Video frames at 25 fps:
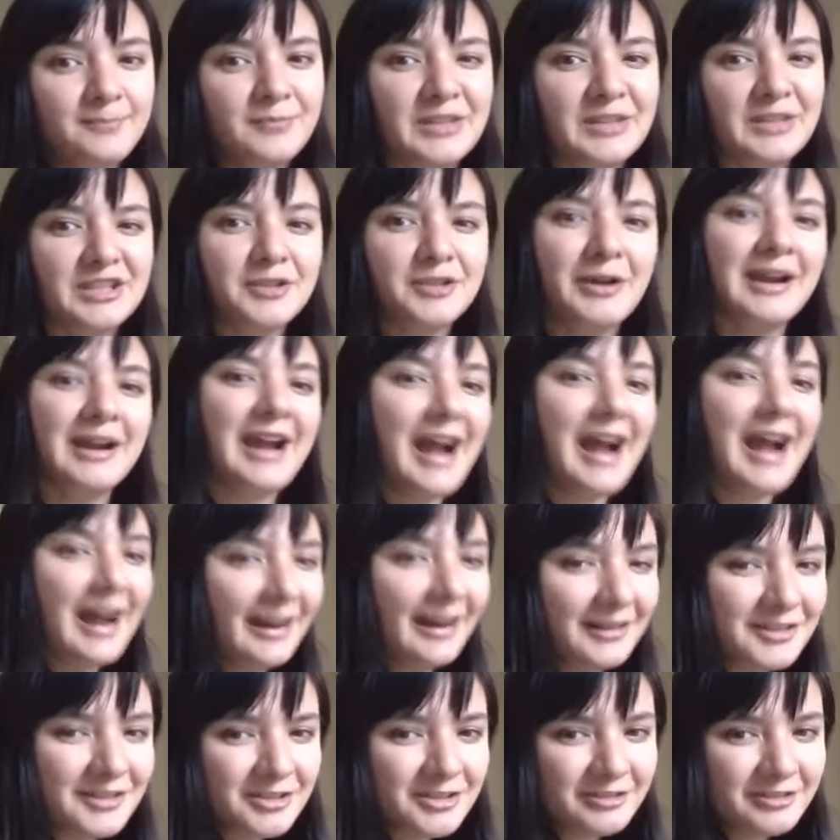So I
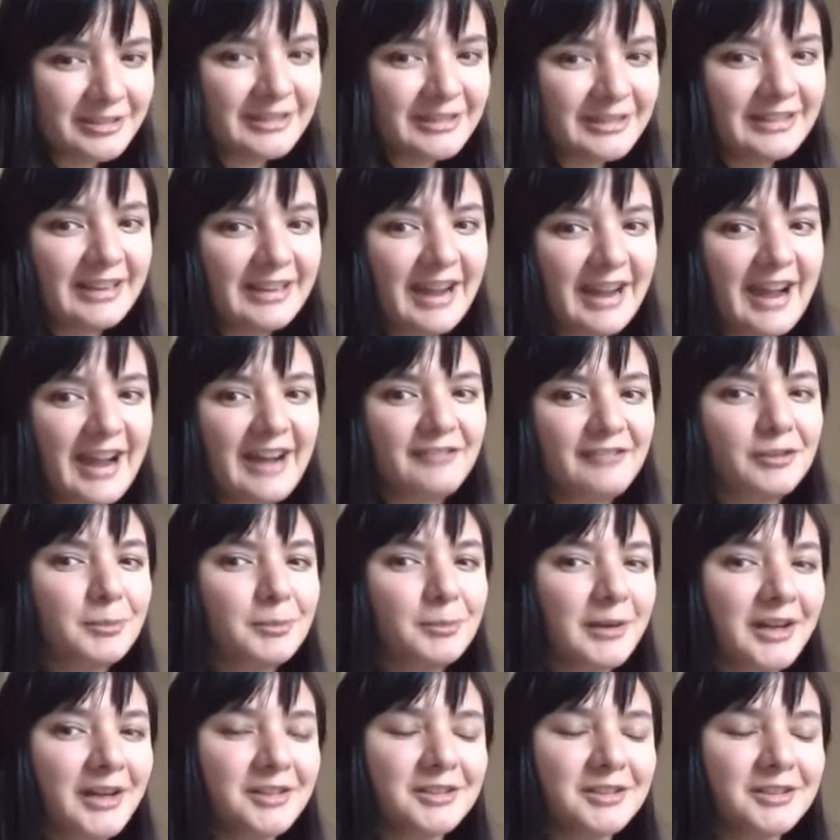actually have a
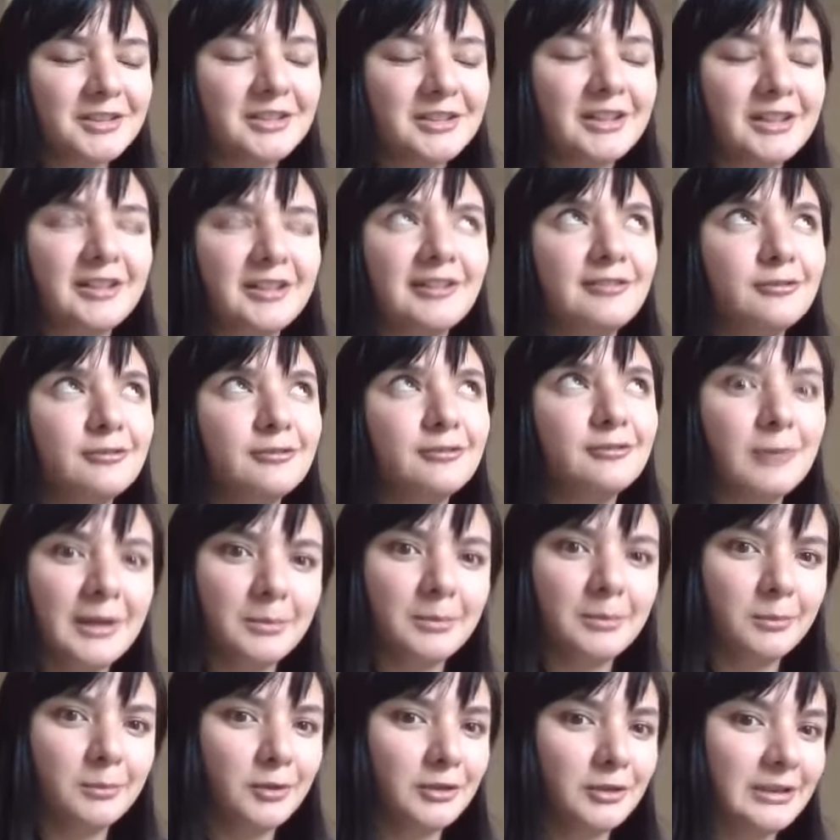bottle of
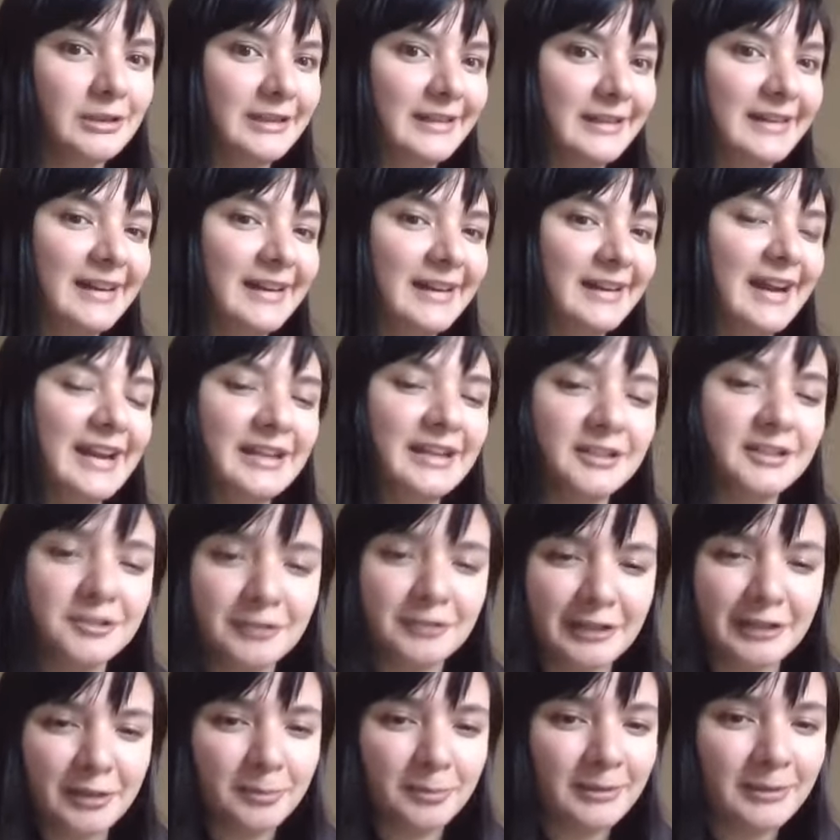1 molar
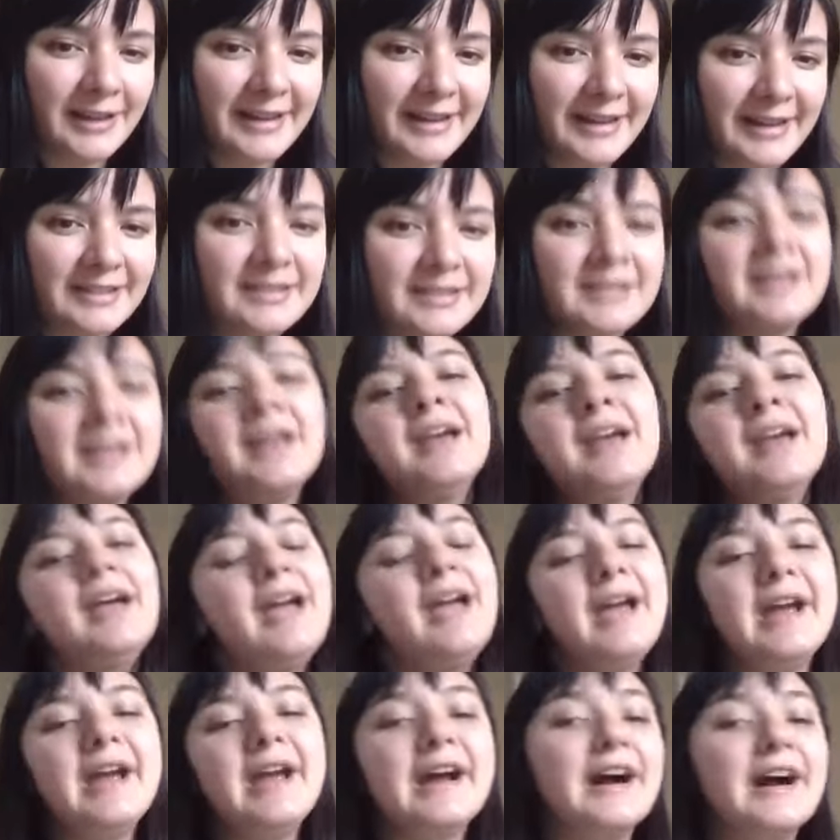H3O plus
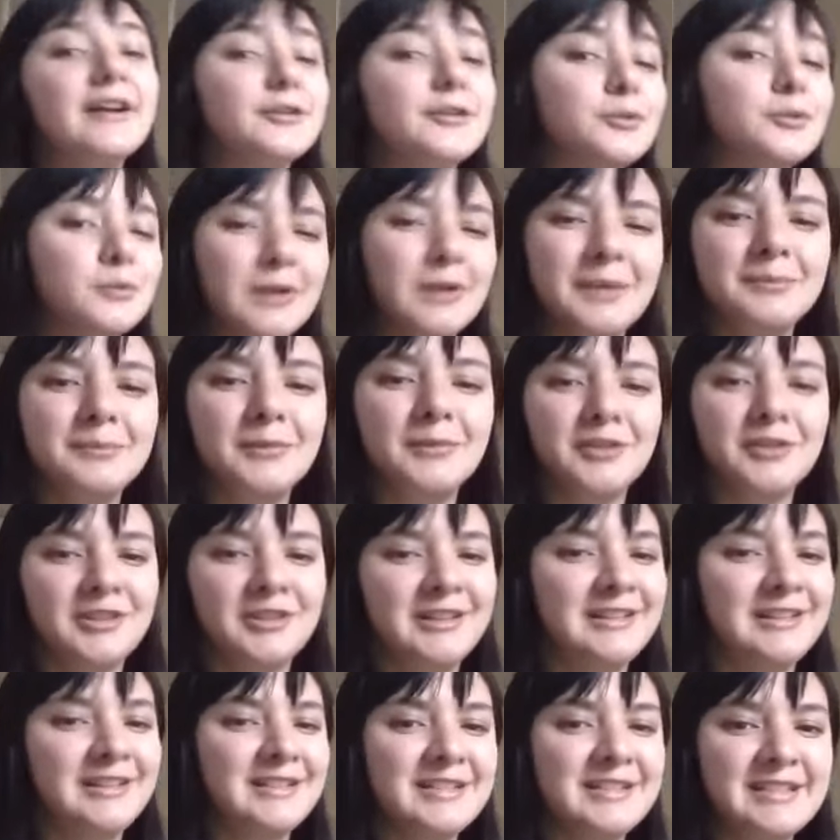and 1
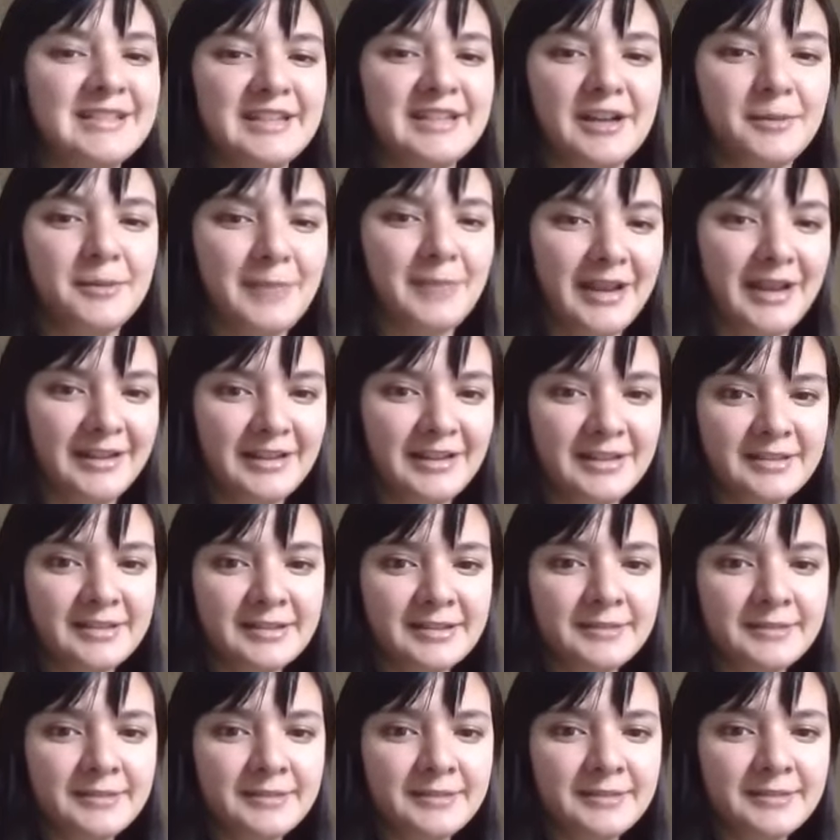molar Cl
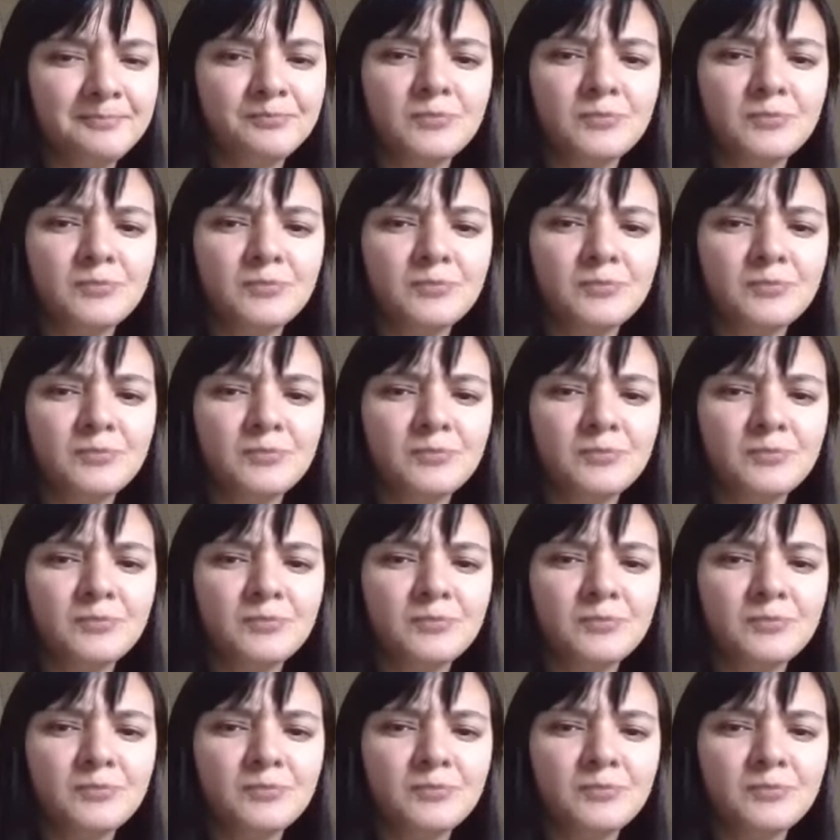minus.